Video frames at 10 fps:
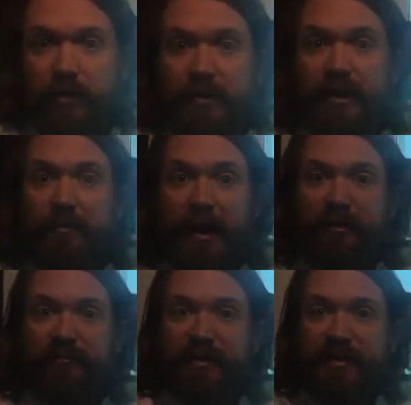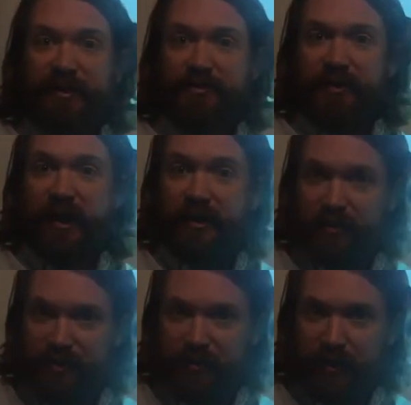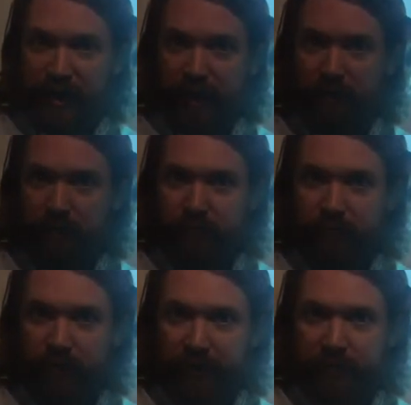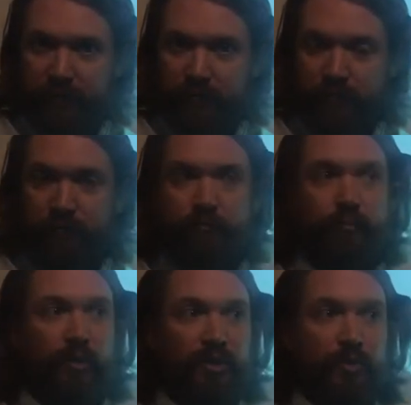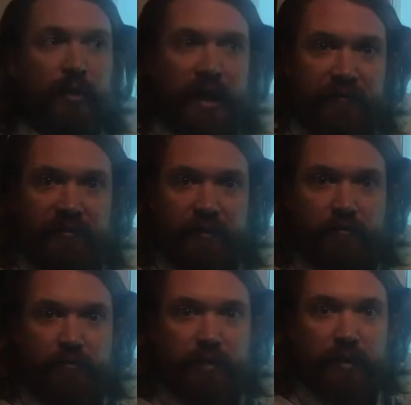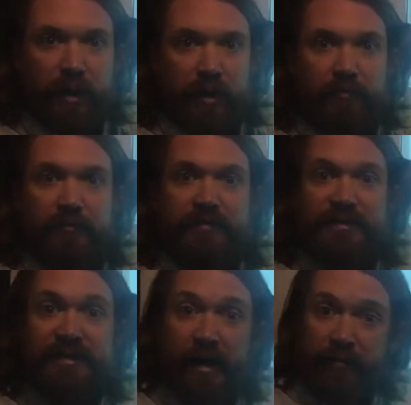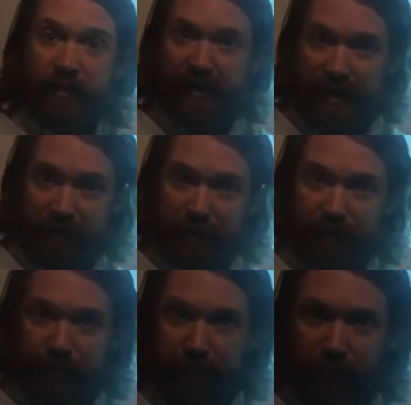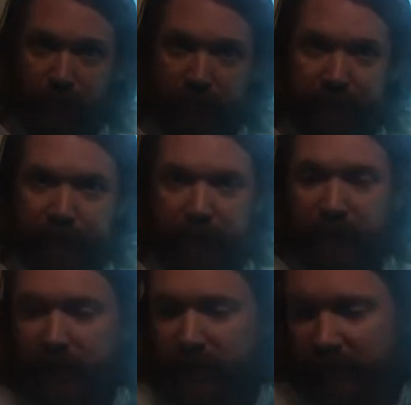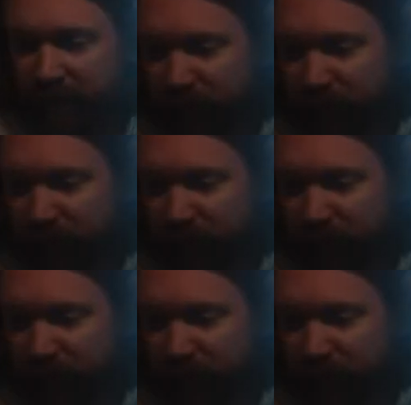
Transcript: the amount of potential energy you had, right? Well, you would have to climb down the ladder, right? If